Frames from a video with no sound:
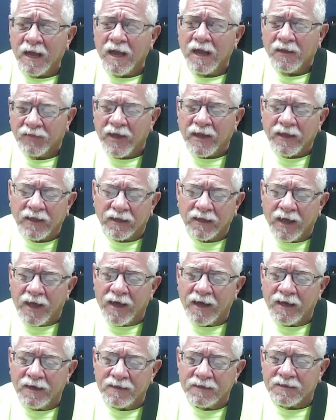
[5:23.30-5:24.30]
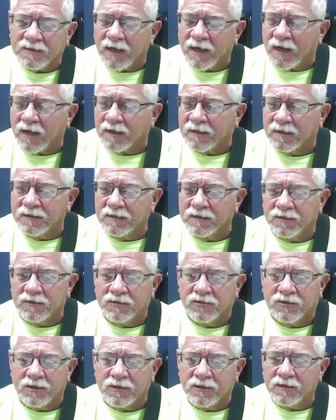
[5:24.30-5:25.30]
Thank God he's talking to
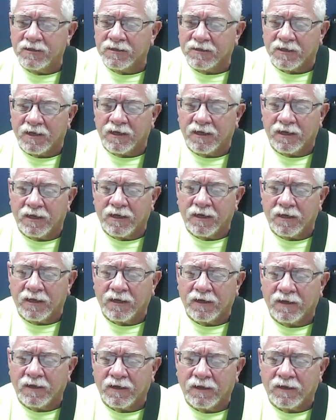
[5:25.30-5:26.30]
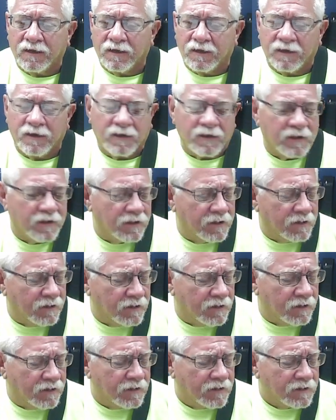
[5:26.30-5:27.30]

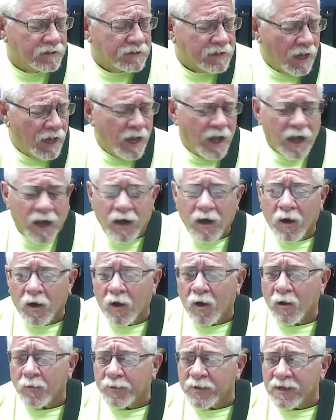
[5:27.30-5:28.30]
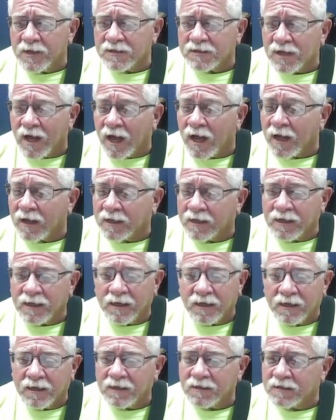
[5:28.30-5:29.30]
Jesus. I hope he's
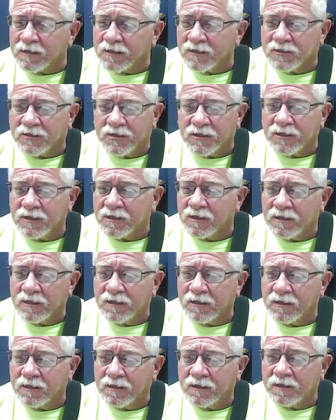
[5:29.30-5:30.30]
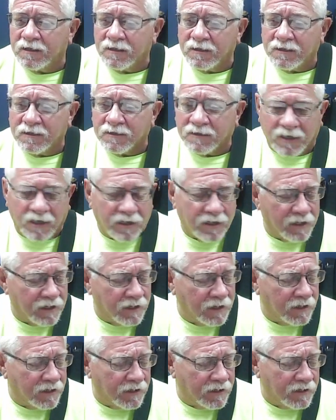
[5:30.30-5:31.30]
talking to Jesus
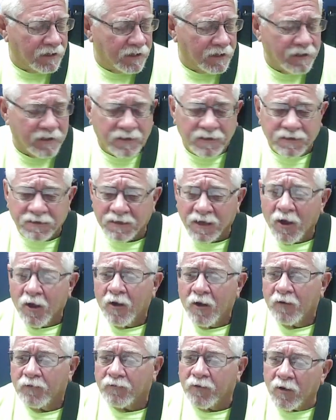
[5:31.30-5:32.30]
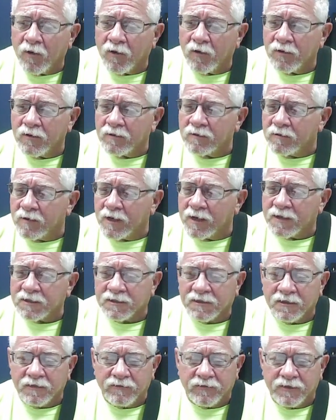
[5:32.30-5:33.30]
for the rest
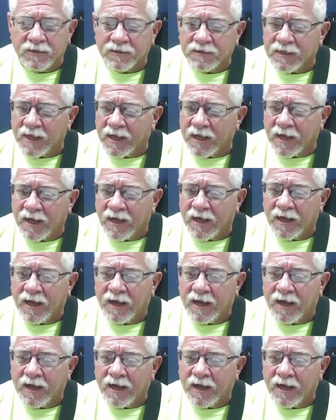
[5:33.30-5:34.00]
of his life.